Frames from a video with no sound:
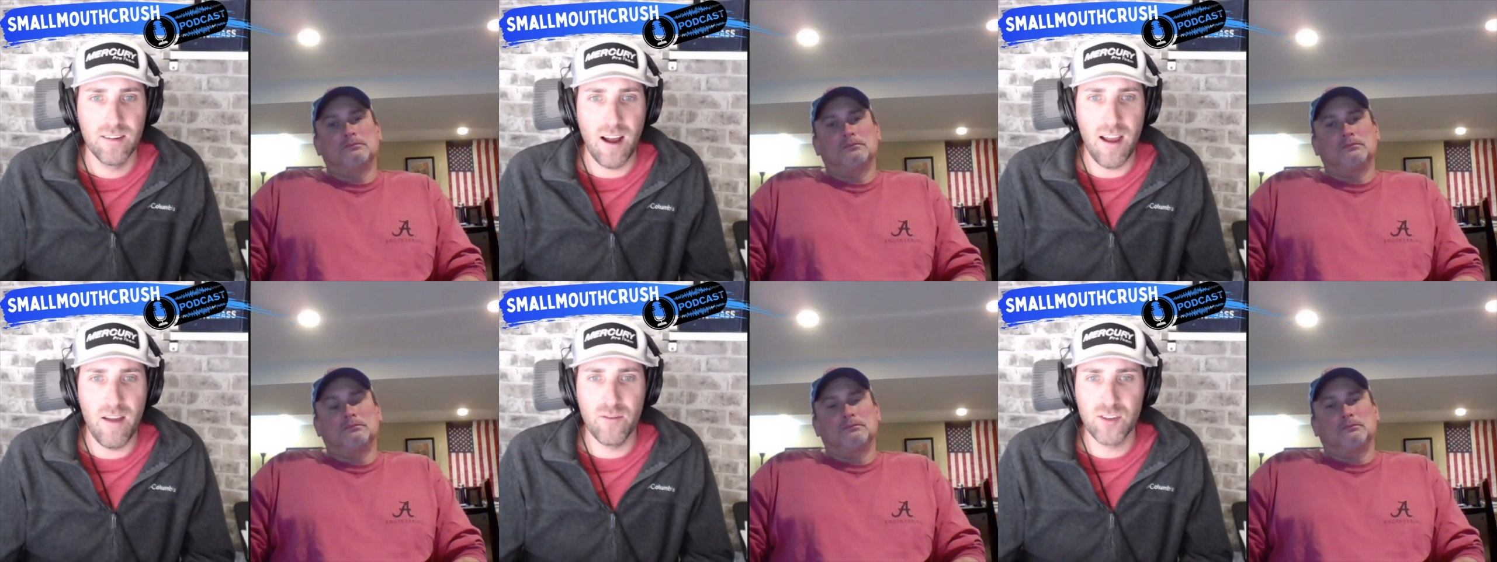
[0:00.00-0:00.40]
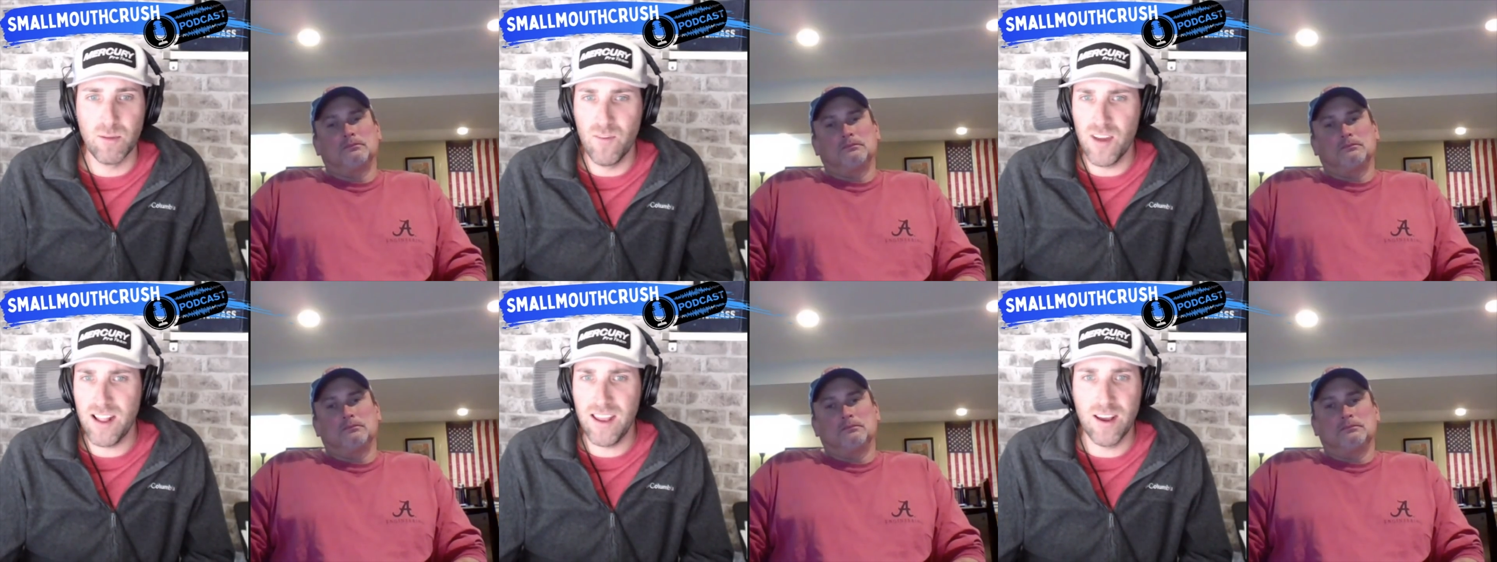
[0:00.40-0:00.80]
Speaker 1: I have
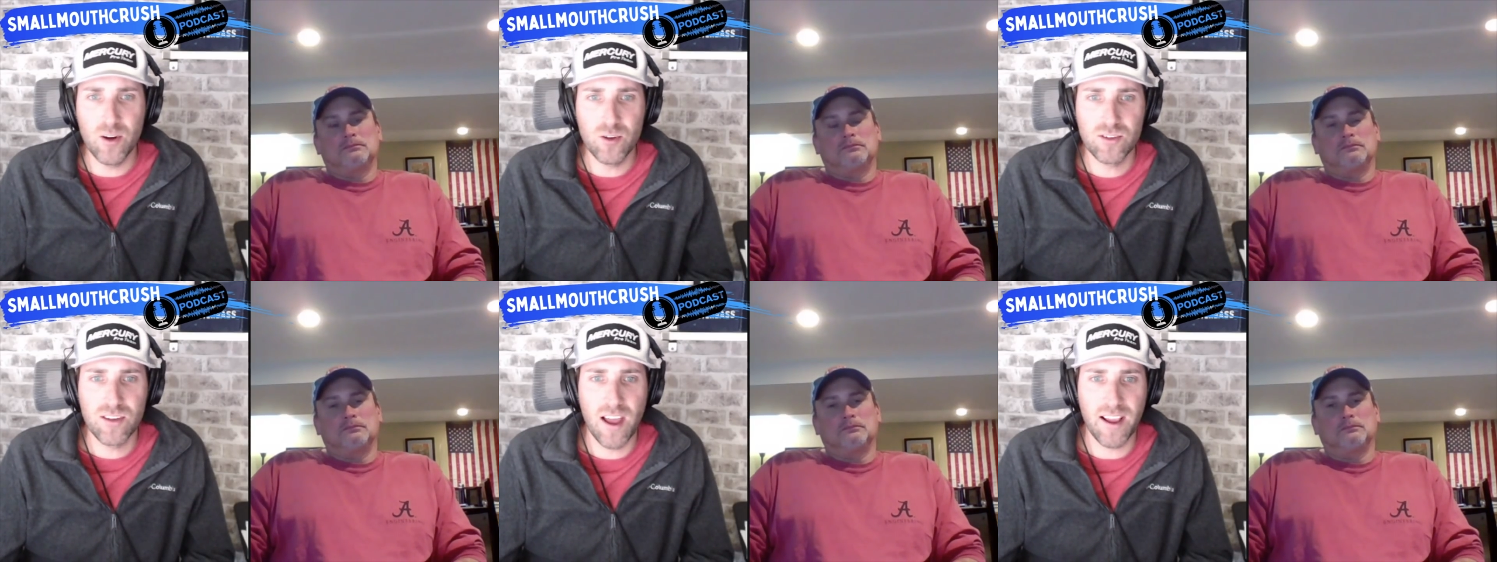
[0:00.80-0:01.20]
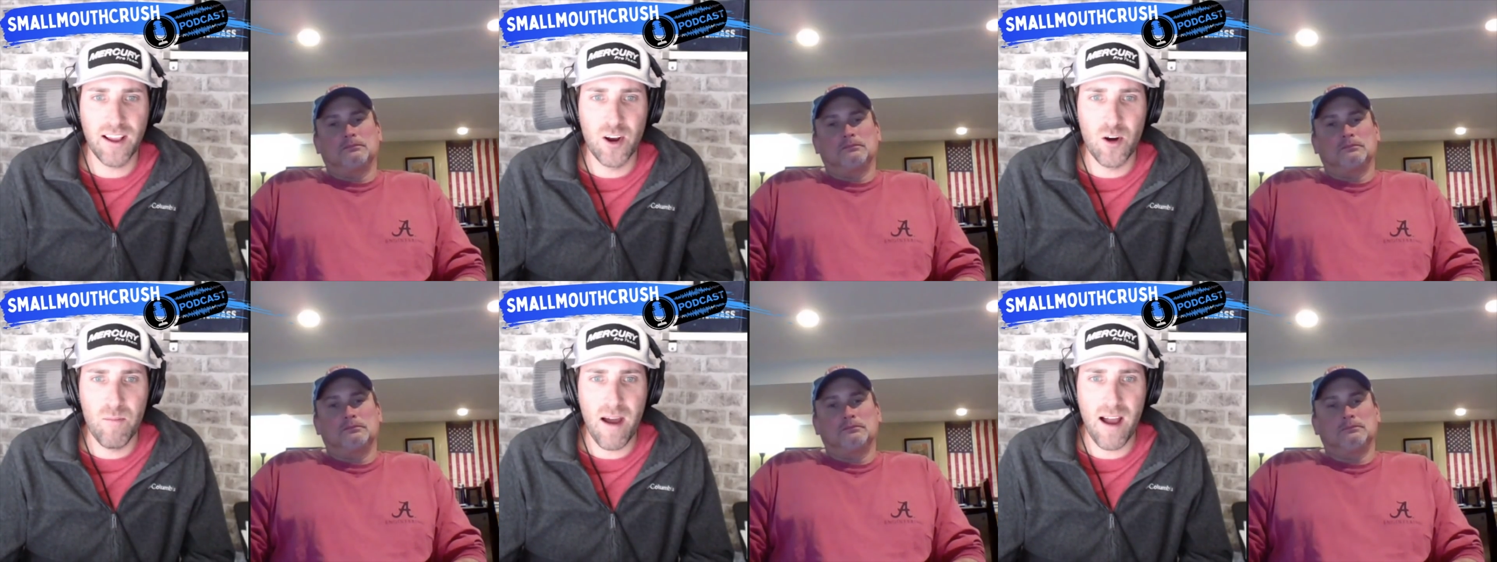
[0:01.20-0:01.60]
some videos that I
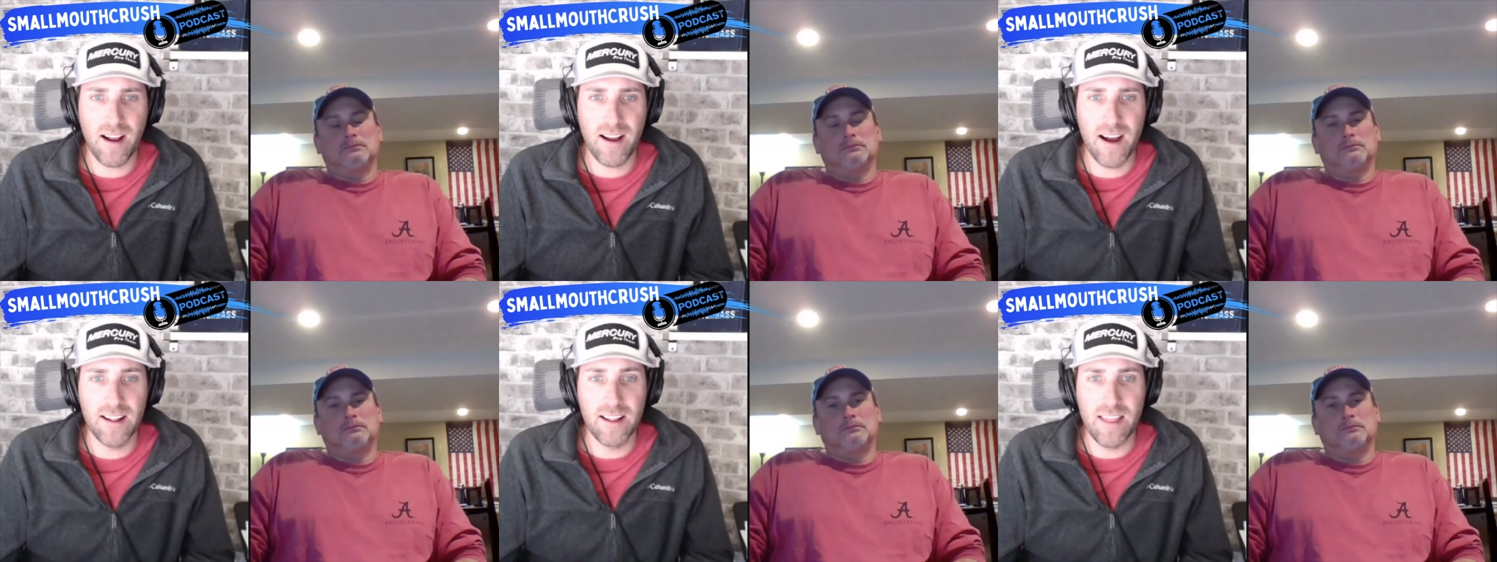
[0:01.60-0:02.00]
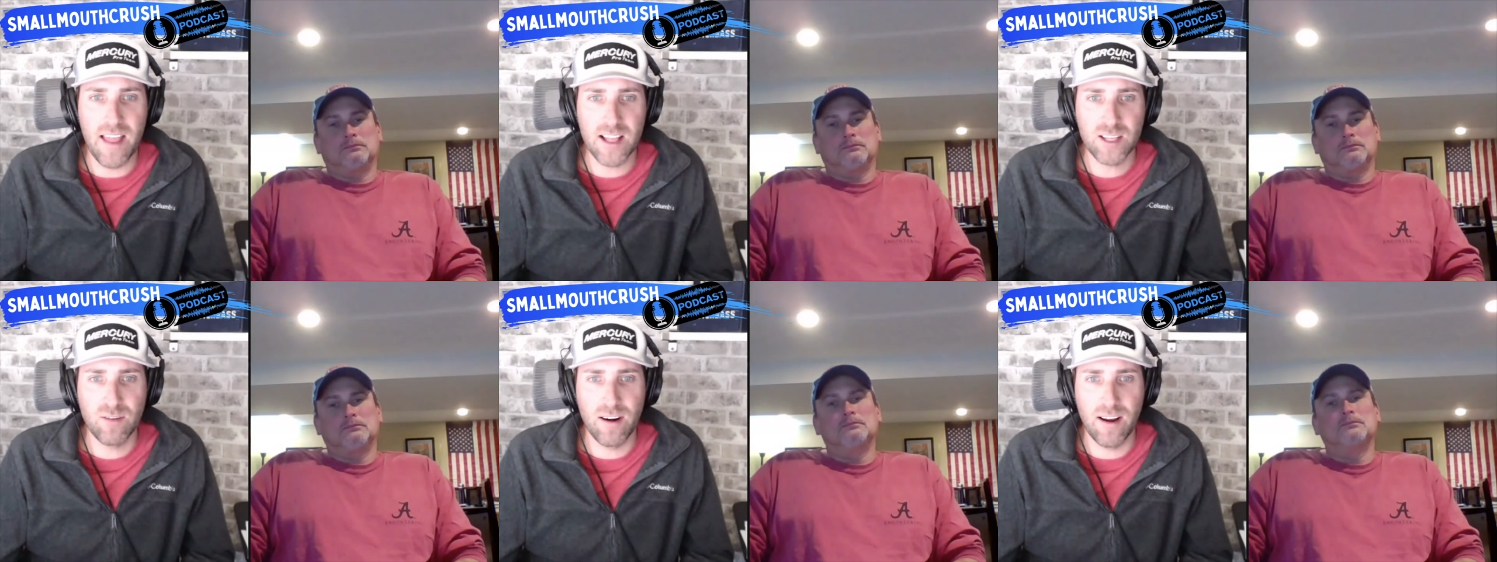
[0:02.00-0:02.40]
can go back on, and
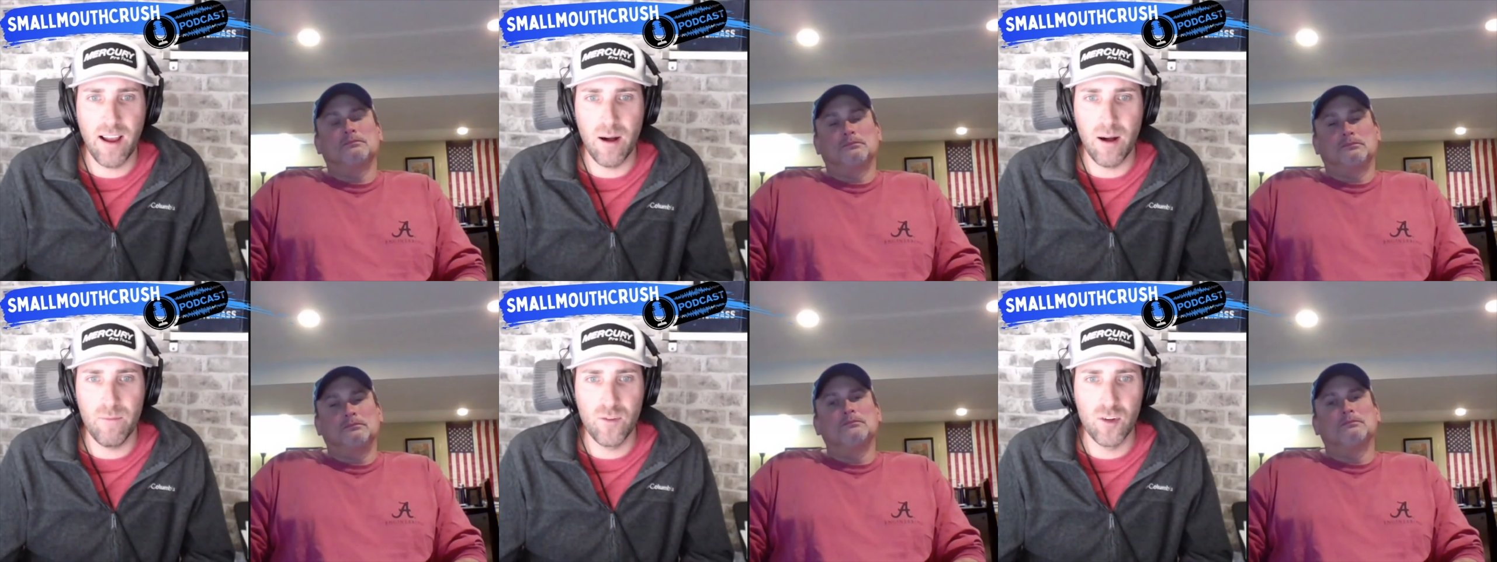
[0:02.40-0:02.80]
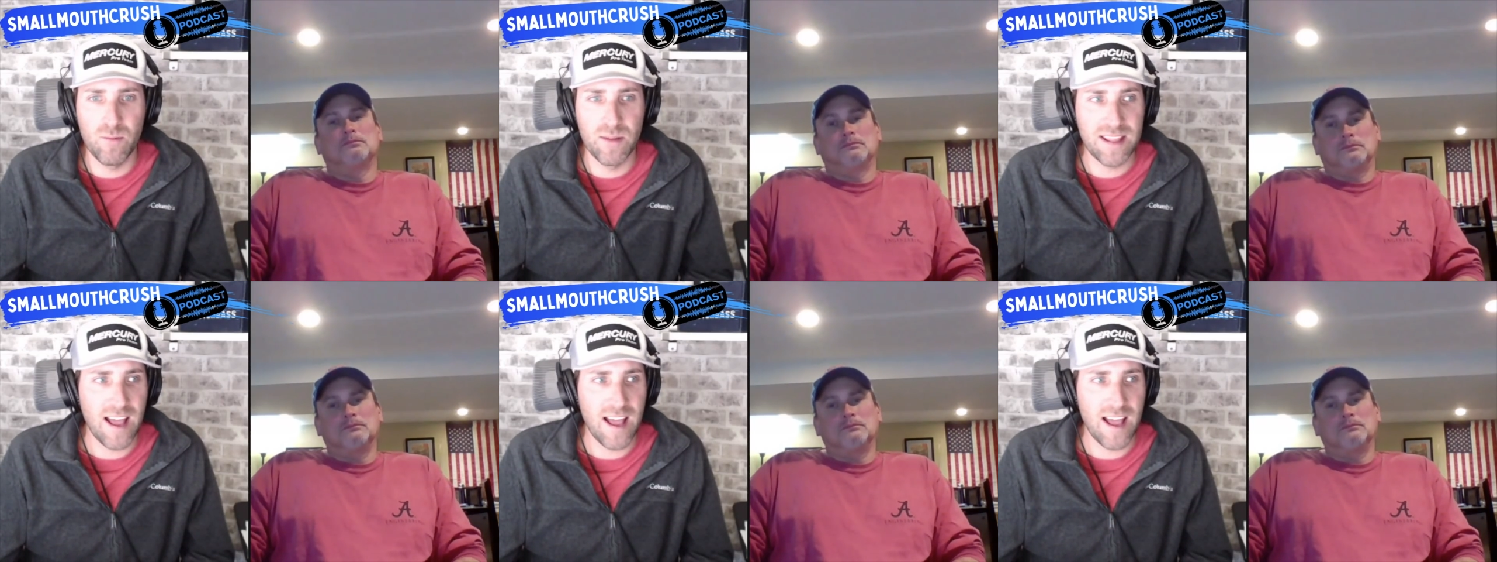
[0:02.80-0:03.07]
that's very helpful. But